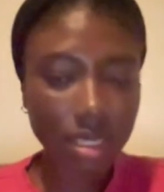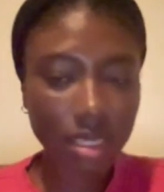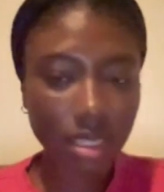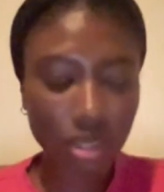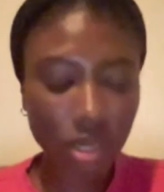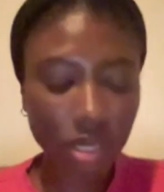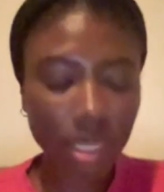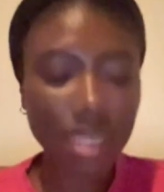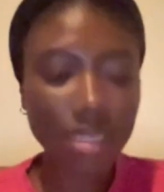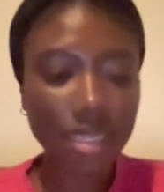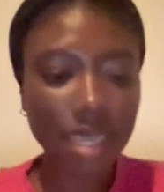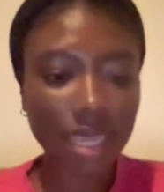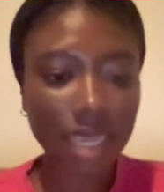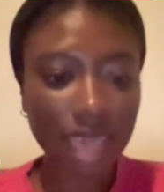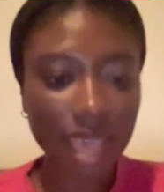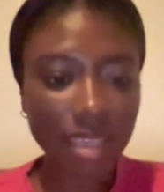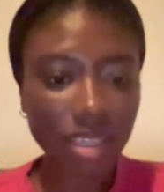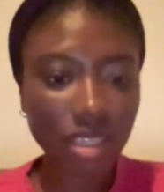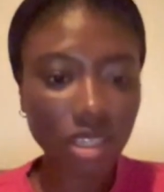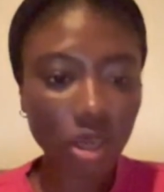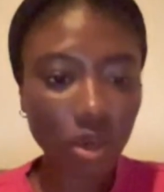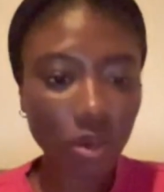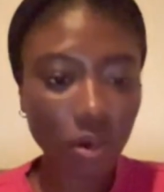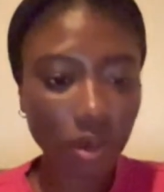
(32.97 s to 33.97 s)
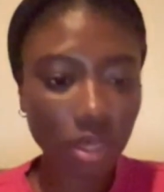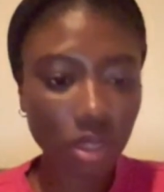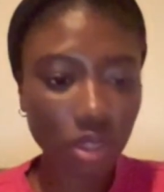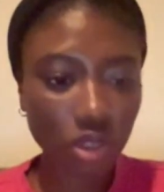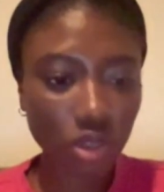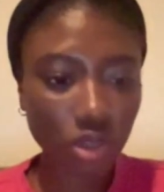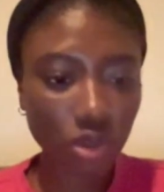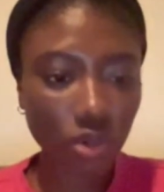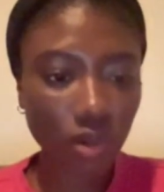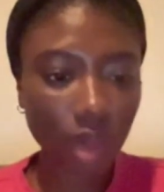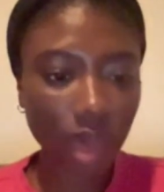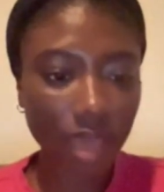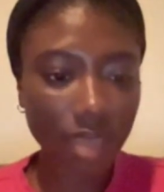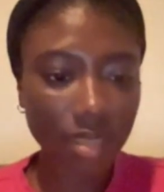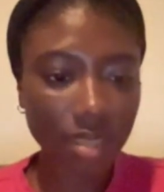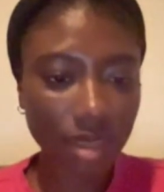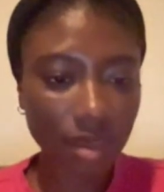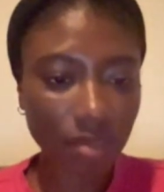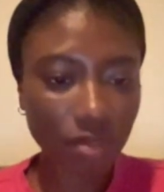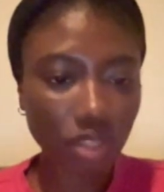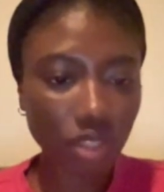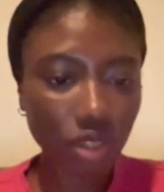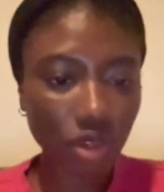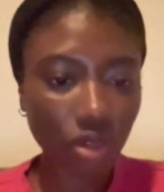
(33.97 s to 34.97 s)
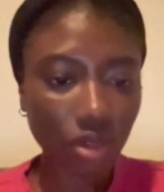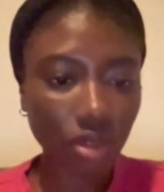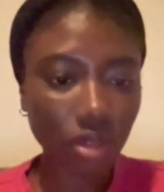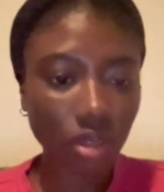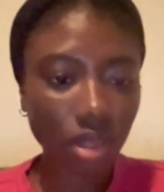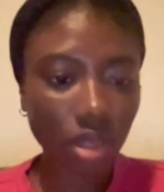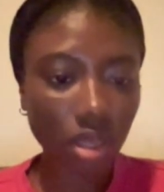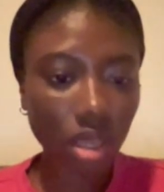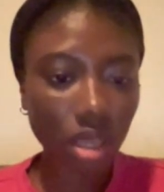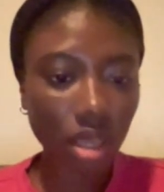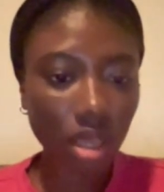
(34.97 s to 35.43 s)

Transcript: So there's an SQE2 exemption